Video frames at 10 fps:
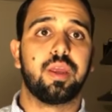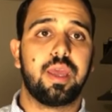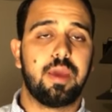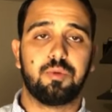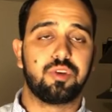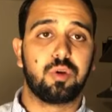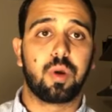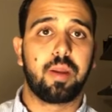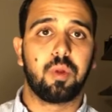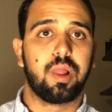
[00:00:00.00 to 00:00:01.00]
It was
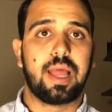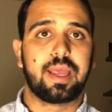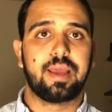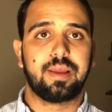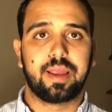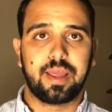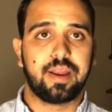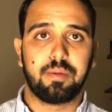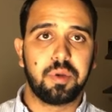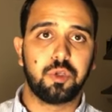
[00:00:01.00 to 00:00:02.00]
incredible. Like, again,
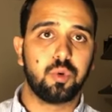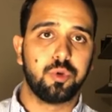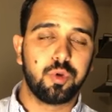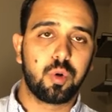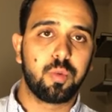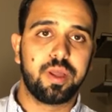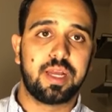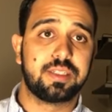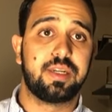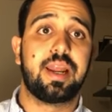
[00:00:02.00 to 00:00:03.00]
habitual. You don't
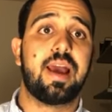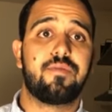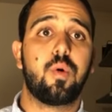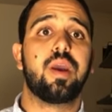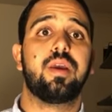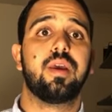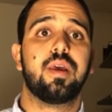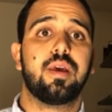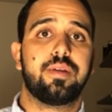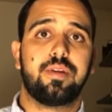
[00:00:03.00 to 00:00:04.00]
realize it. And halfway,
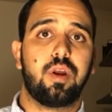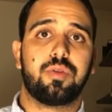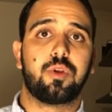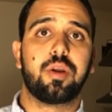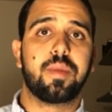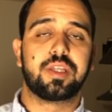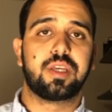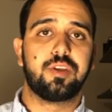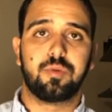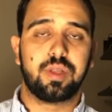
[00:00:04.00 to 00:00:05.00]
30 minutes
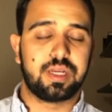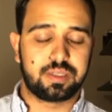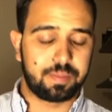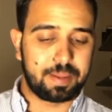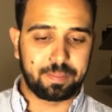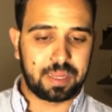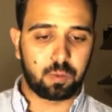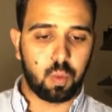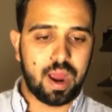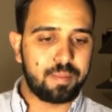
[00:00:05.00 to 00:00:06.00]
in, you realize, I'm
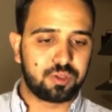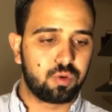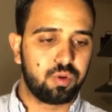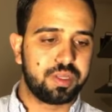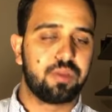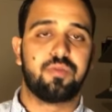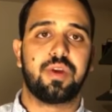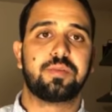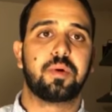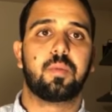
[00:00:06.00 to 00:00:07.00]
like, why am I scrolling down to
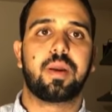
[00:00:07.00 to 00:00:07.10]
Facebook?